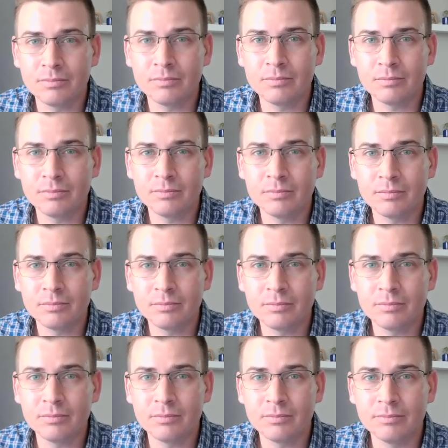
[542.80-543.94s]

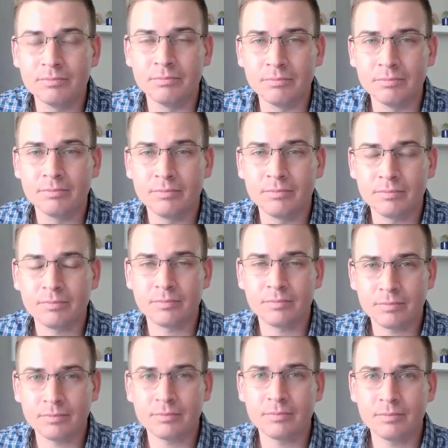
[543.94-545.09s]

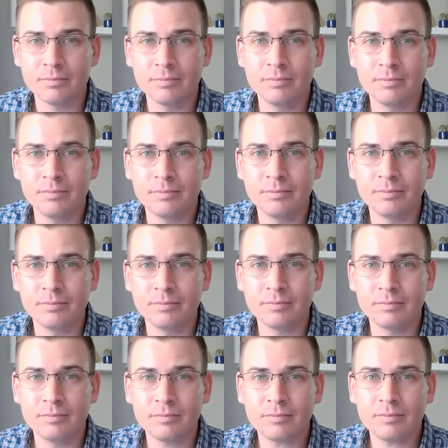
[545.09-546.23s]

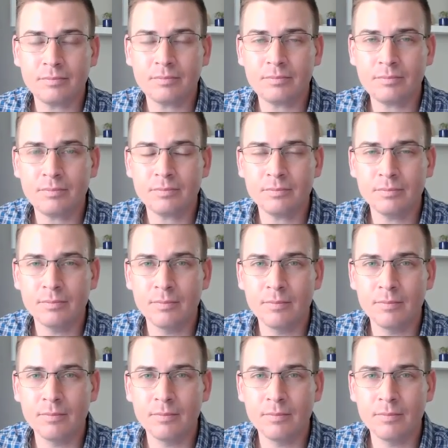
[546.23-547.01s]
No words are spoken by the person on screen.